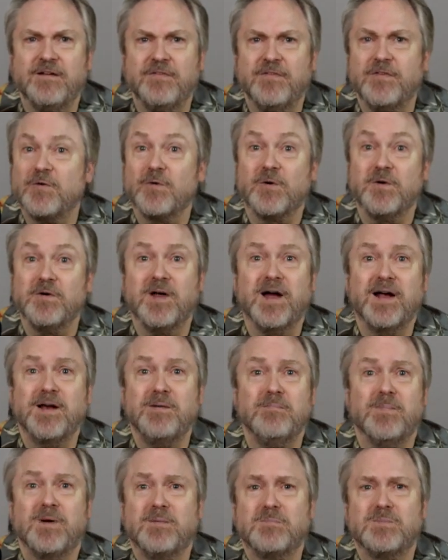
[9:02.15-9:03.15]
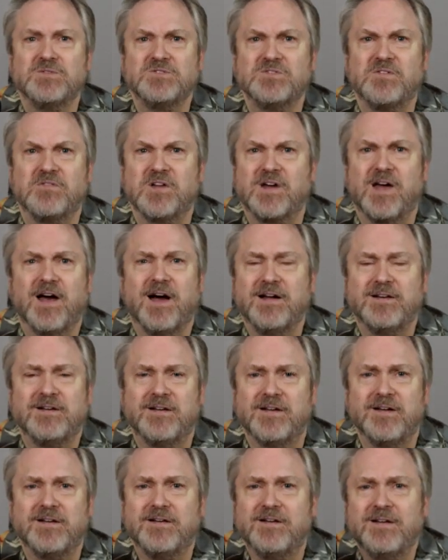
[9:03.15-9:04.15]
and there are nine members of the
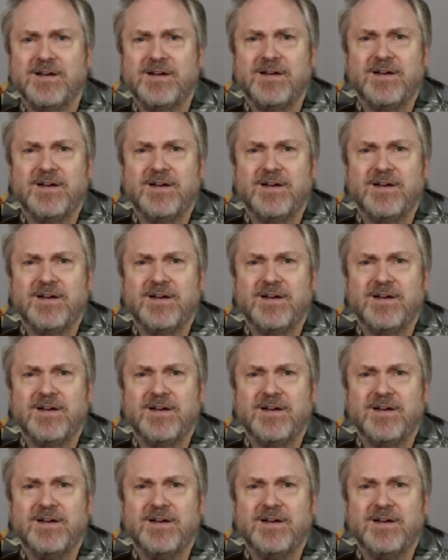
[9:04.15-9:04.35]
Godhead.